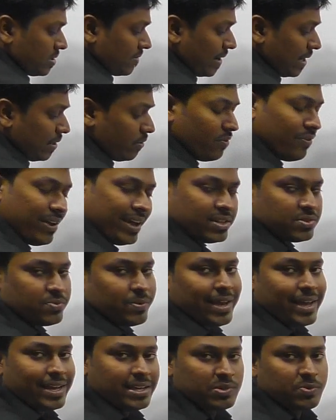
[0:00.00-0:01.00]
the value of x,
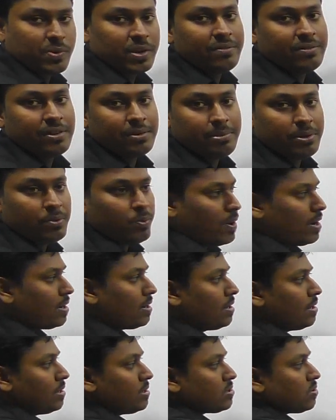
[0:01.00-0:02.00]
y. X, y will be 1.